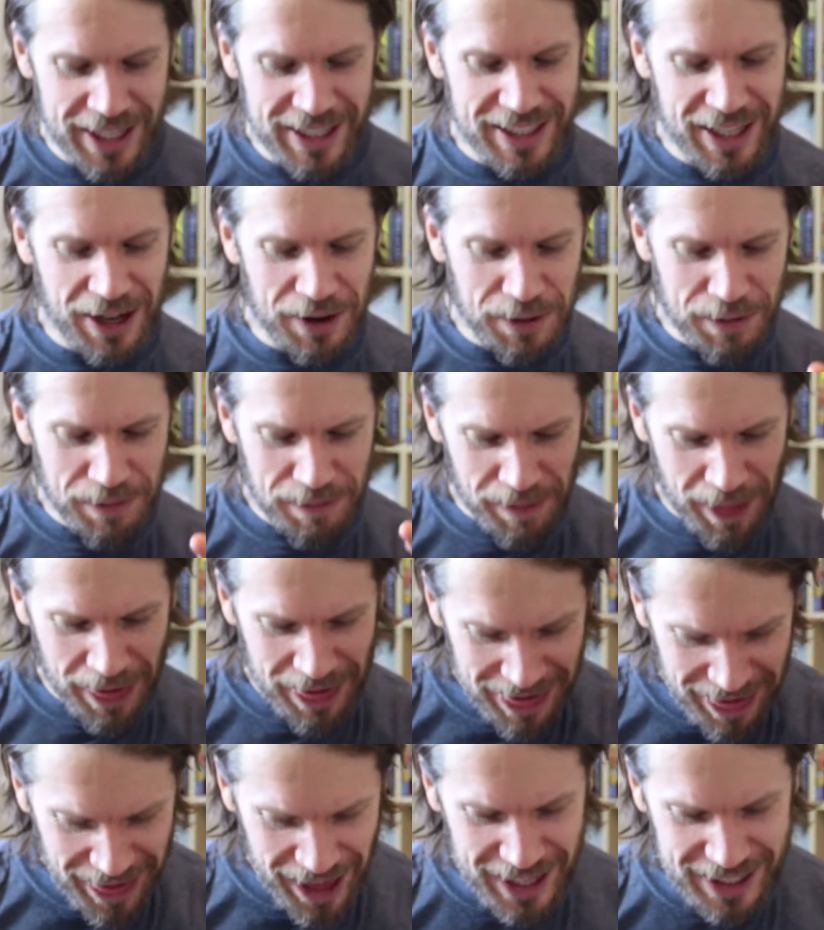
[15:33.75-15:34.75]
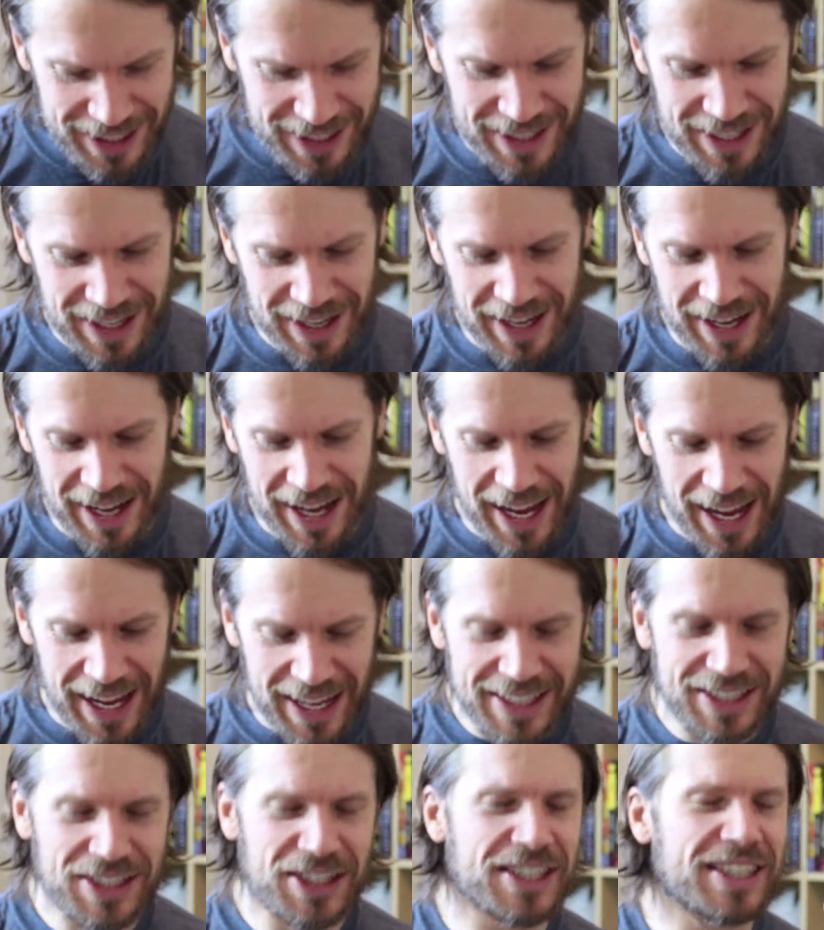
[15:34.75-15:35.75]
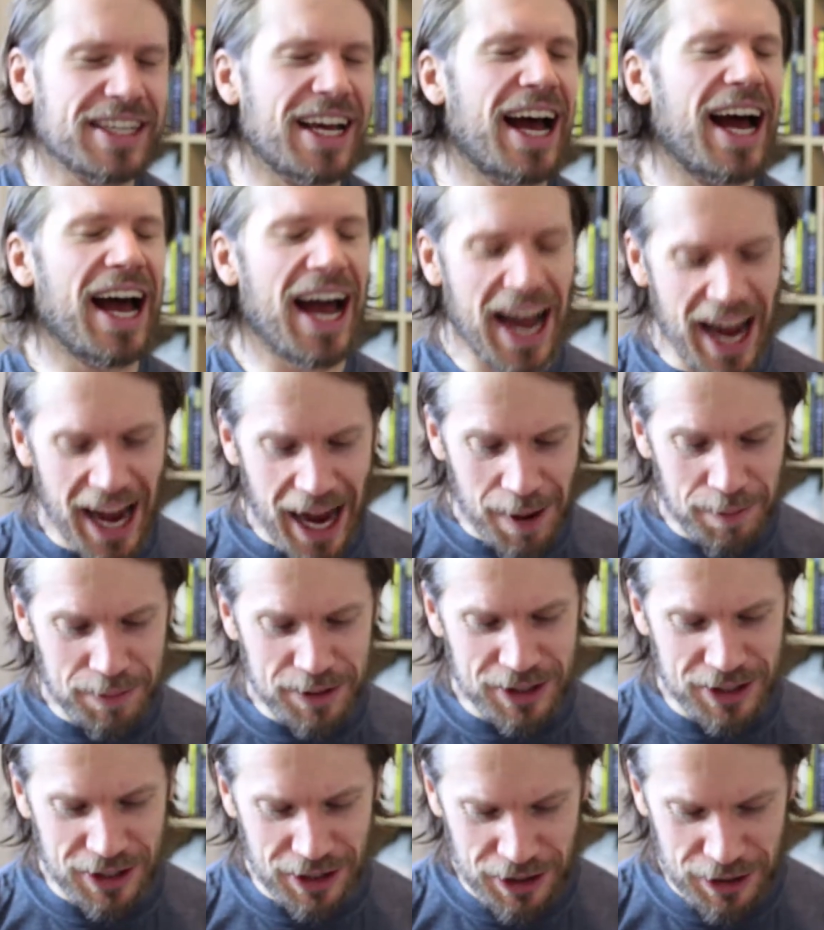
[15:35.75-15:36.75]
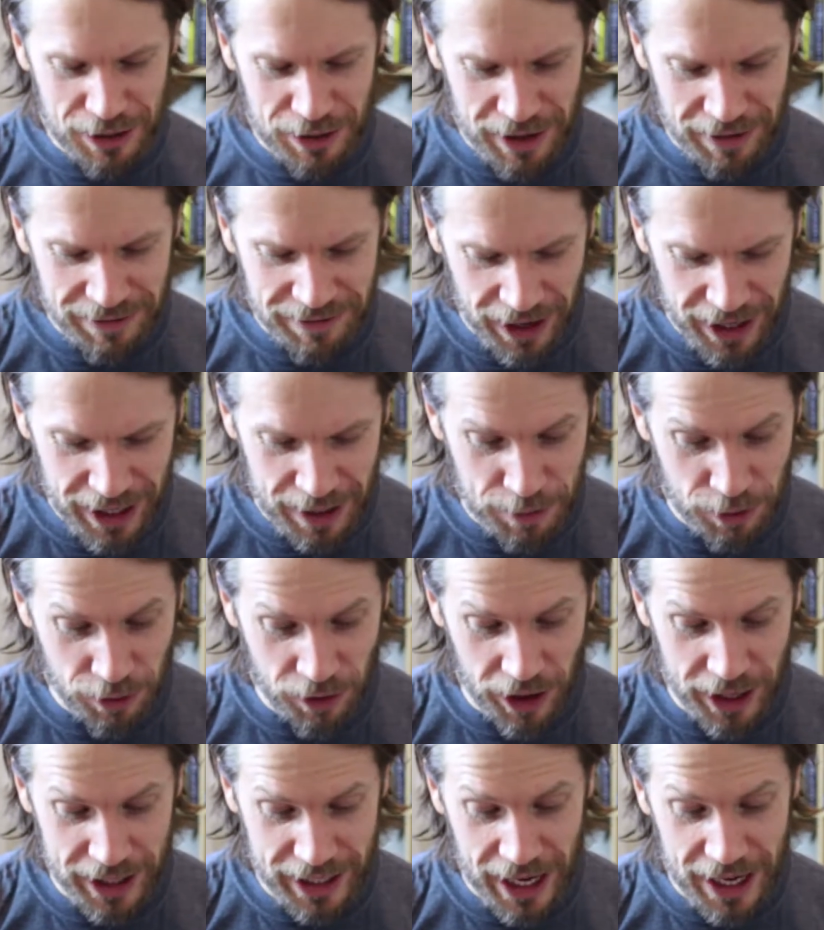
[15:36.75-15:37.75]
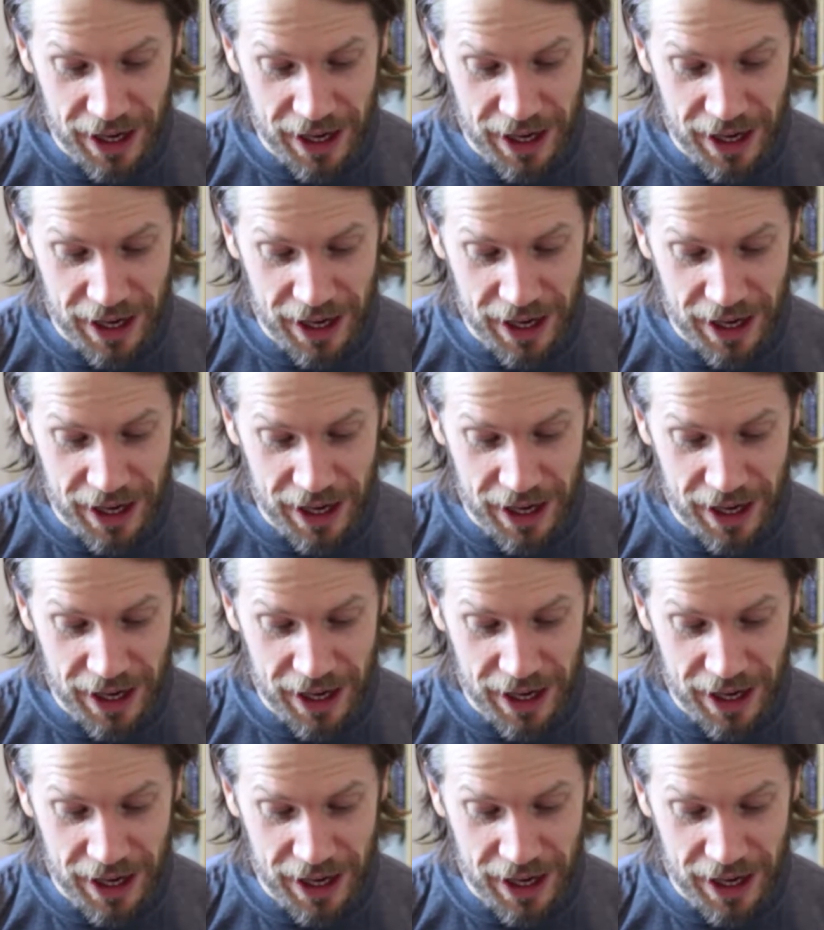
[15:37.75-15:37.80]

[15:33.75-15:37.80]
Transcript: So this is just absolutely fucking moronic.